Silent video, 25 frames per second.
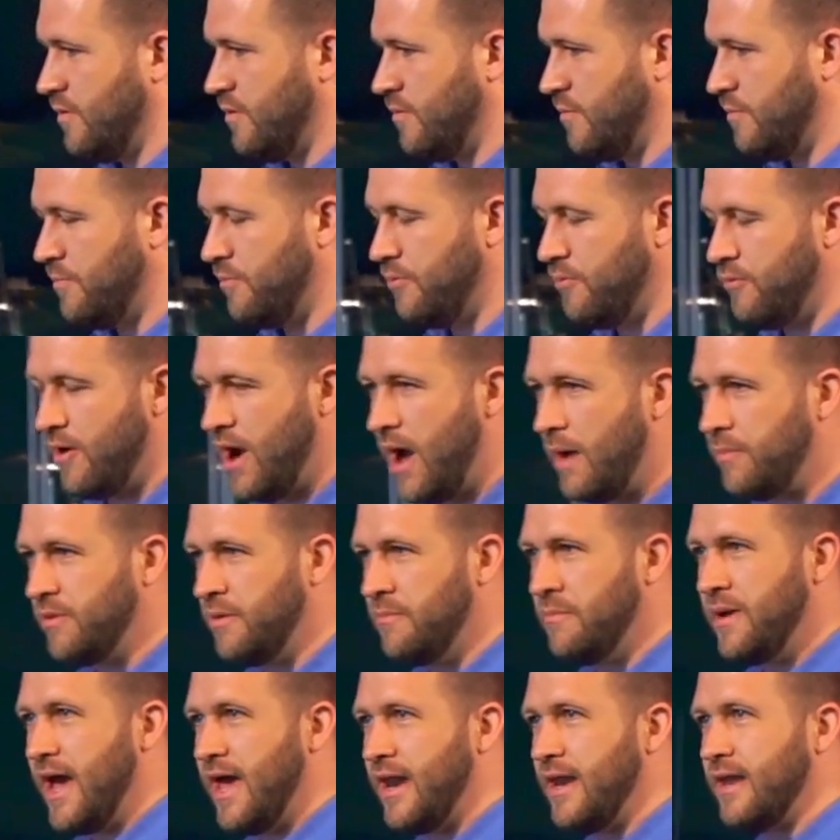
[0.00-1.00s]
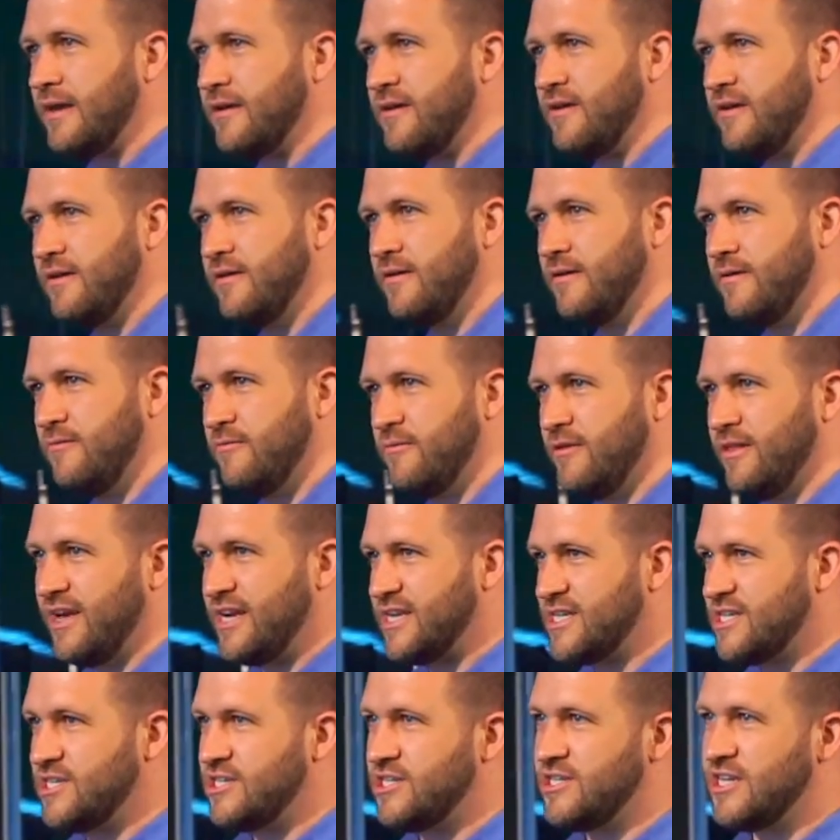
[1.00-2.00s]
problematic
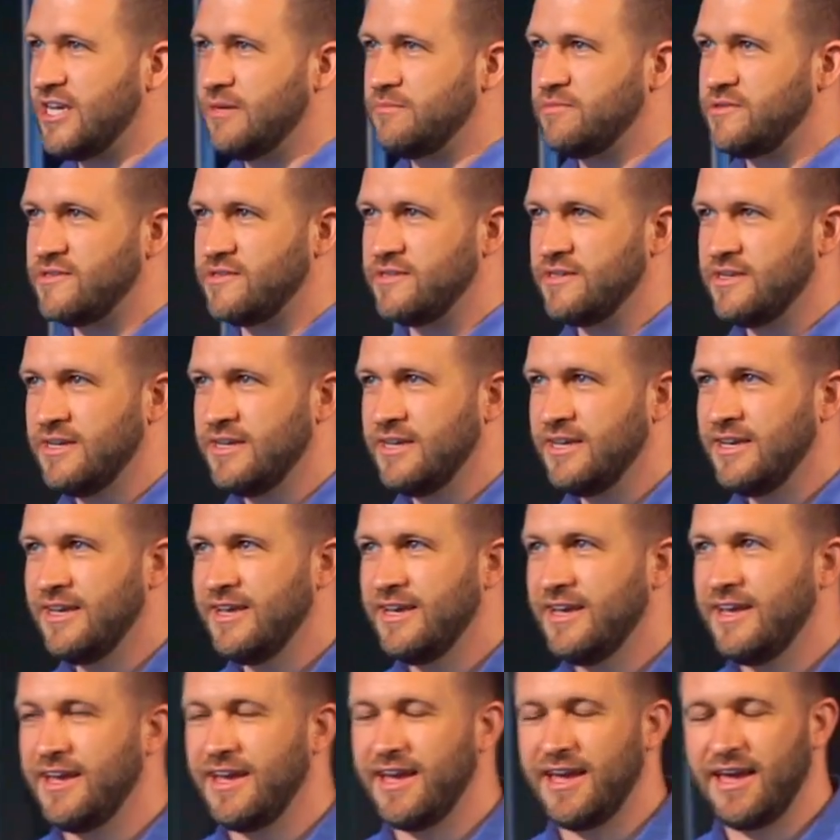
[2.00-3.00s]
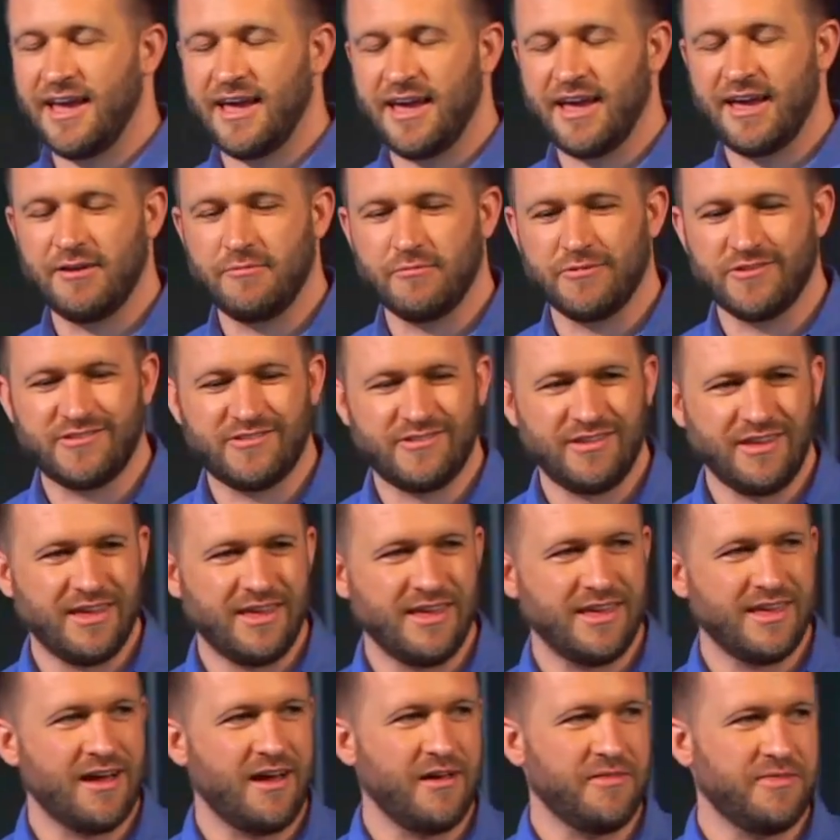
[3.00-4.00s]
relationships, and was
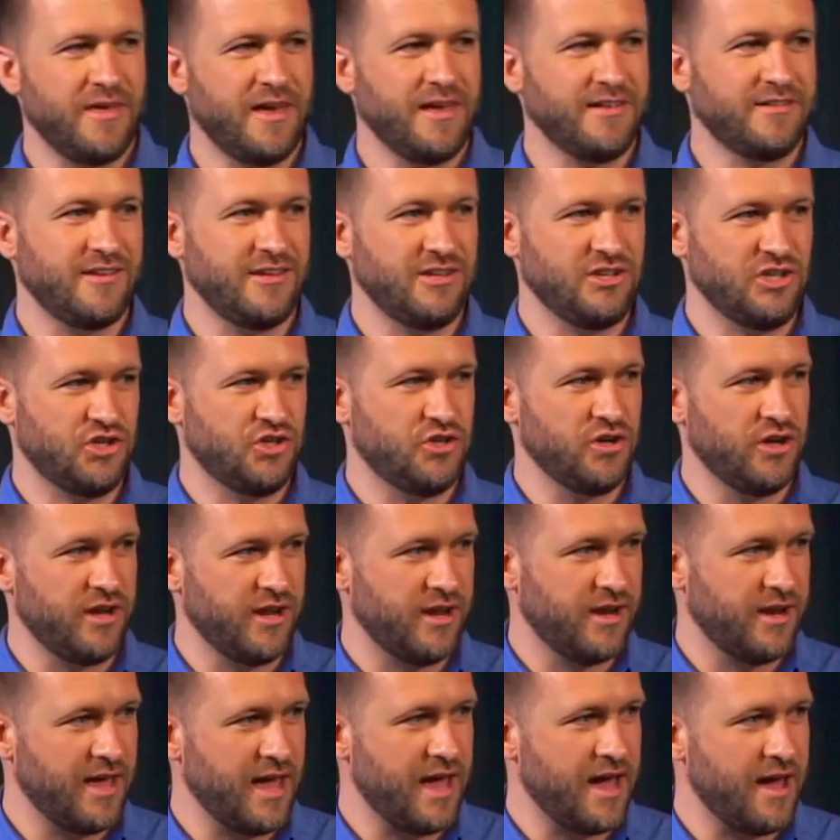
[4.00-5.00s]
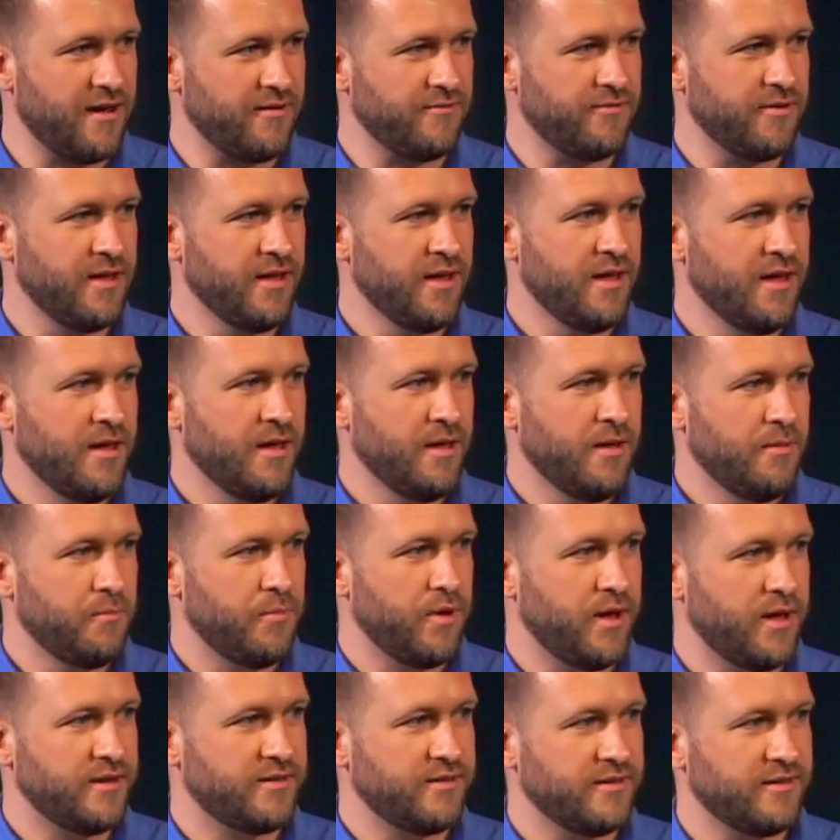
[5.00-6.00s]
seeking out things he shouldn't have.
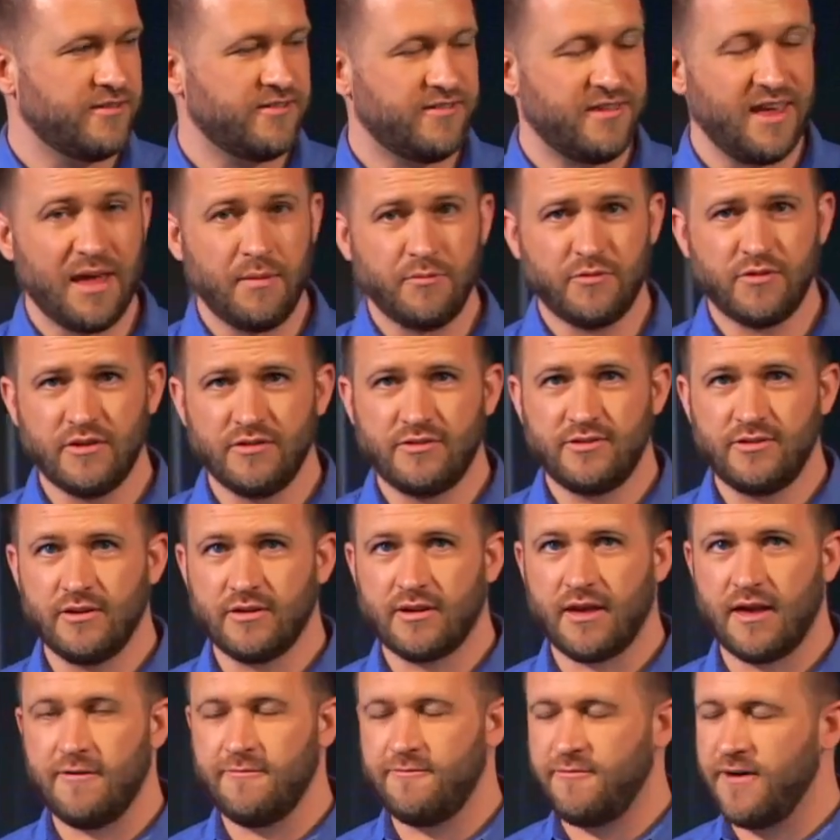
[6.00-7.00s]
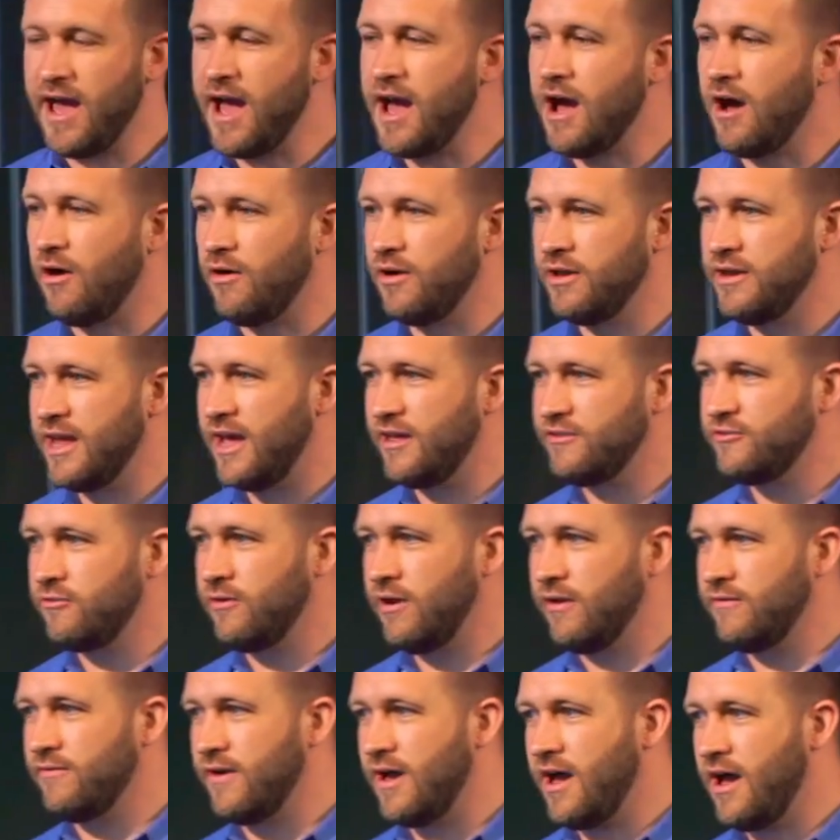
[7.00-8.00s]
But Samson took a vow, a
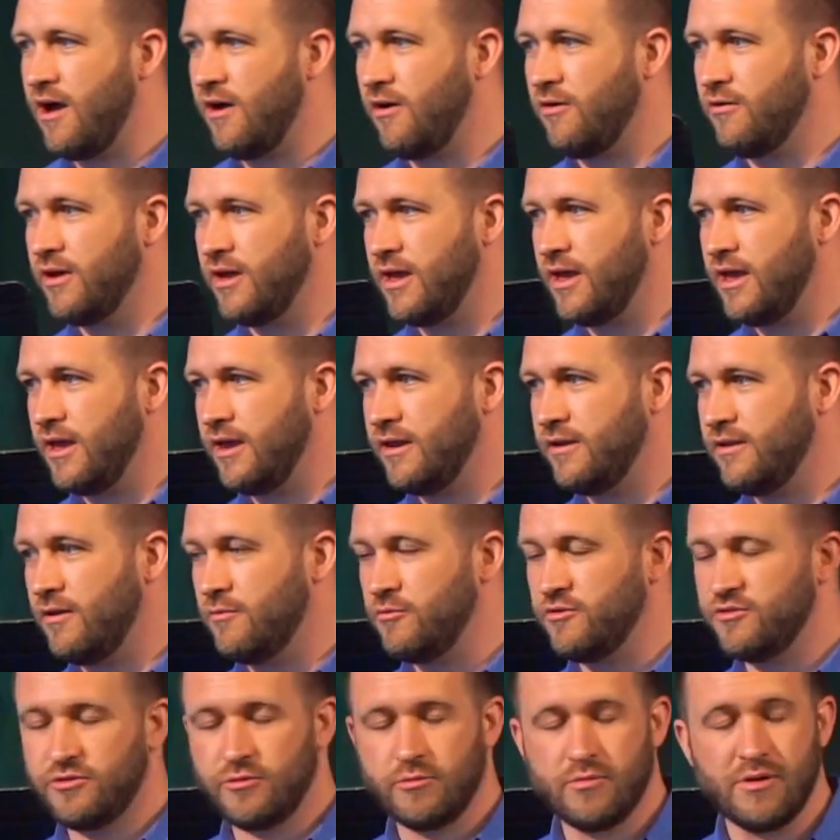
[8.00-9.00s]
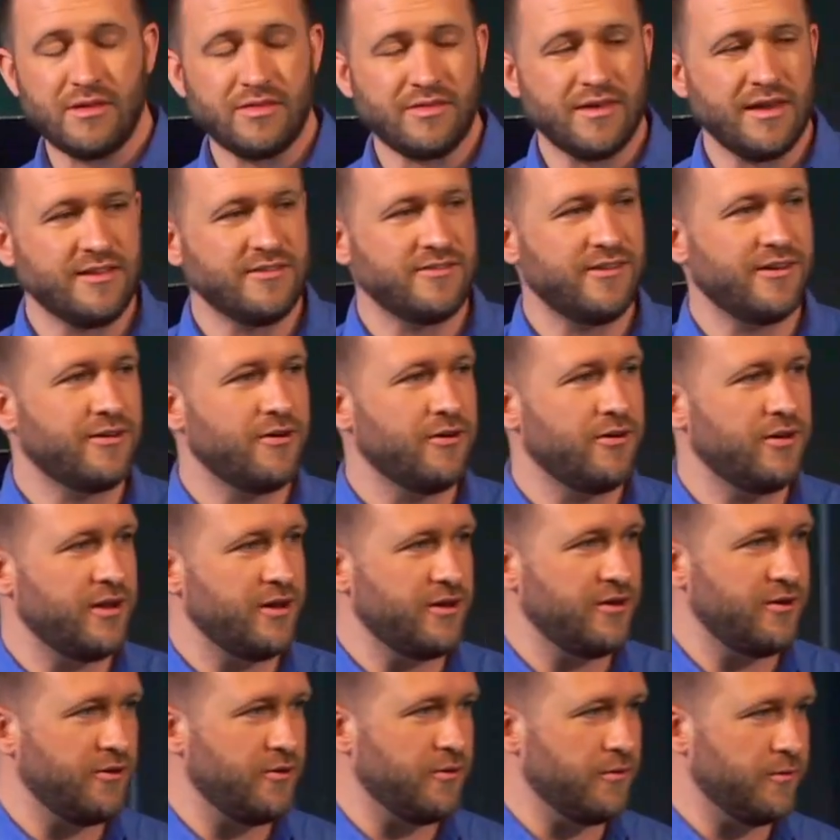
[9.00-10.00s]
Nazarite vow, and there was three things he
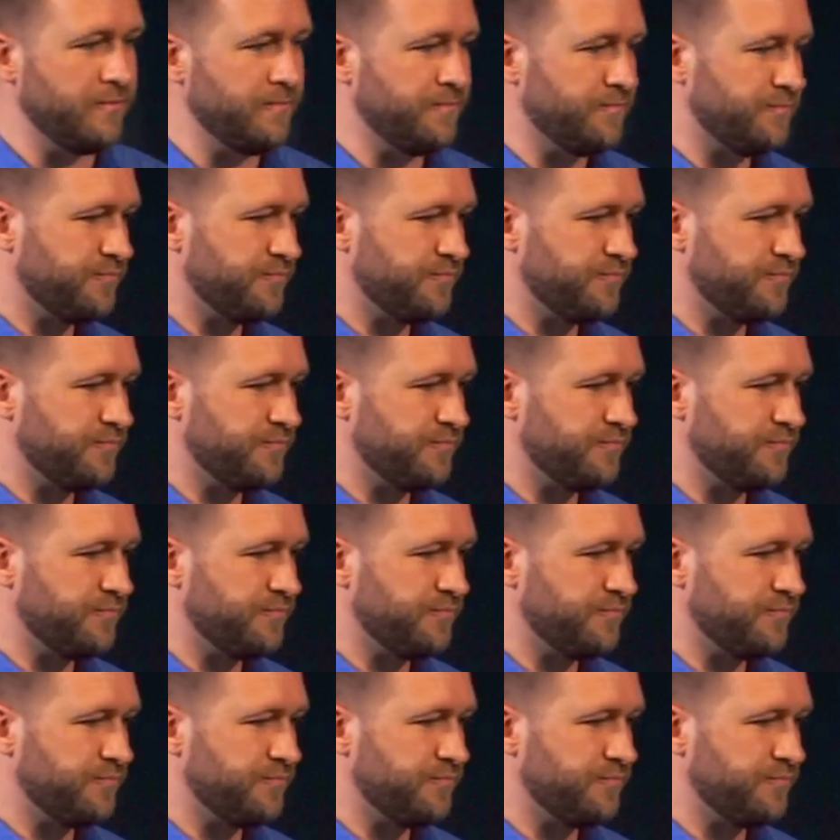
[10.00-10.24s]
couldn't do.